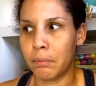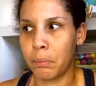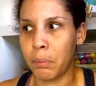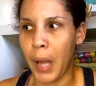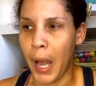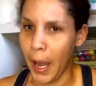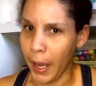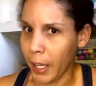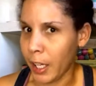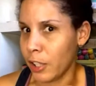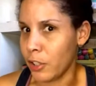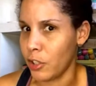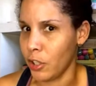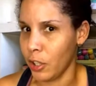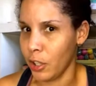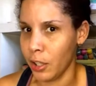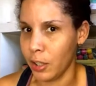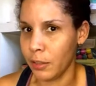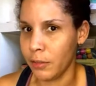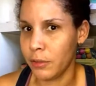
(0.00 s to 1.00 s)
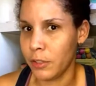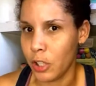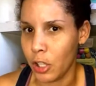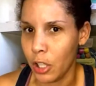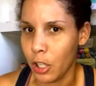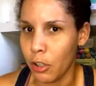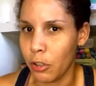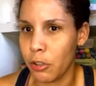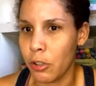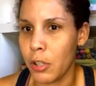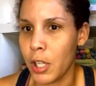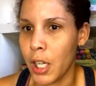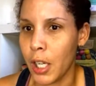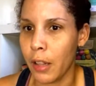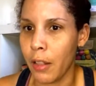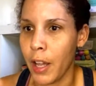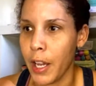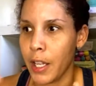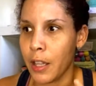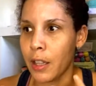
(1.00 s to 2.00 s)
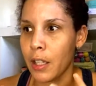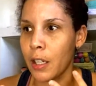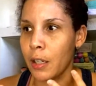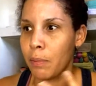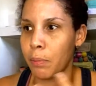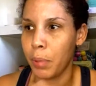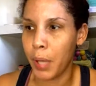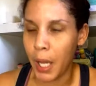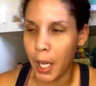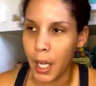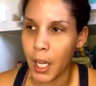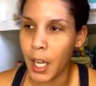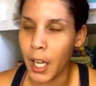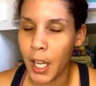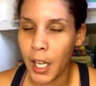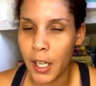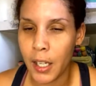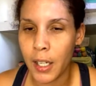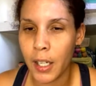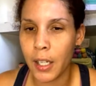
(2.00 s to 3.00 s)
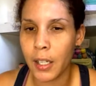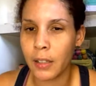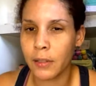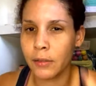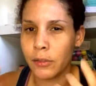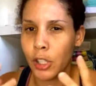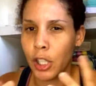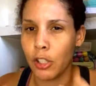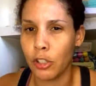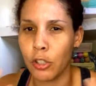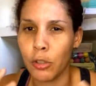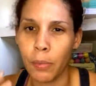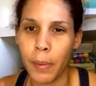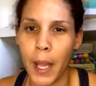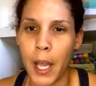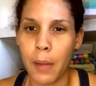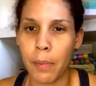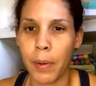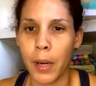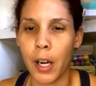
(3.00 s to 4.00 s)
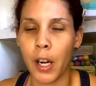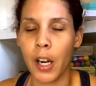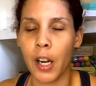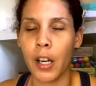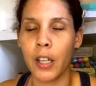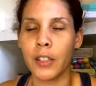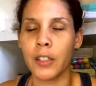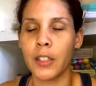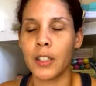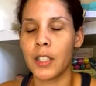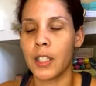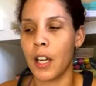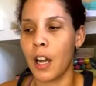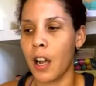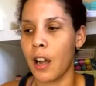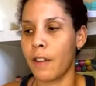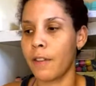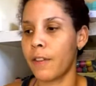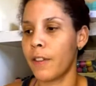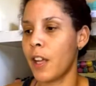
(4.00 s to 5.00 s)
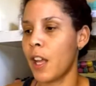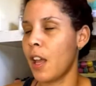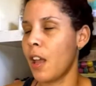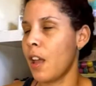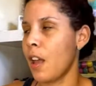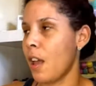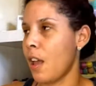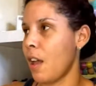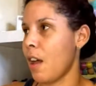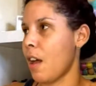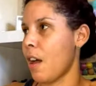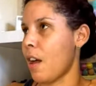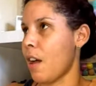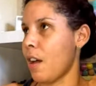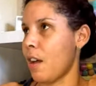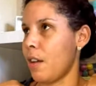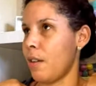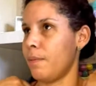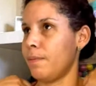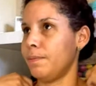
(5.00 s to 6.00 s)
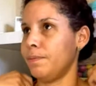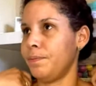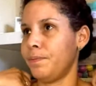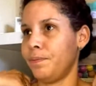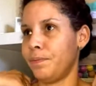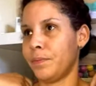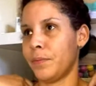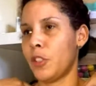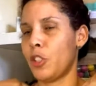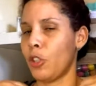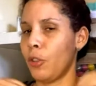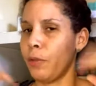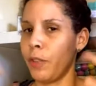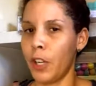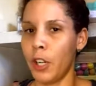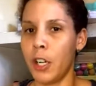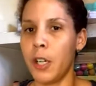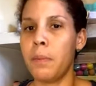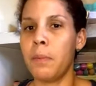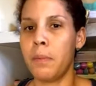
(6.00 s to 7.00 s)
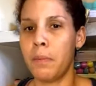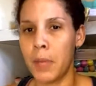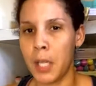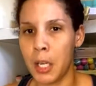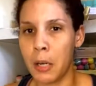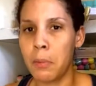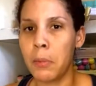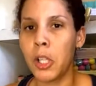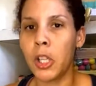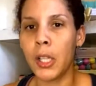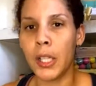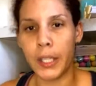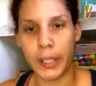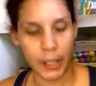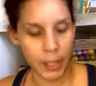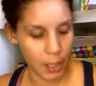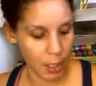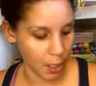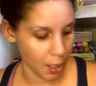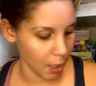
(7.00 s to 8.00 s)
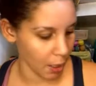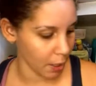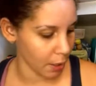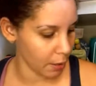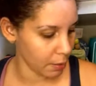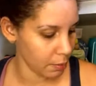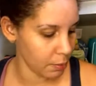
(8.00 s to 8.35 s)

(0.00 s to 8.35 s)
packaging, you know, you get like the pink tissue paper and stuff. So very minimalistic,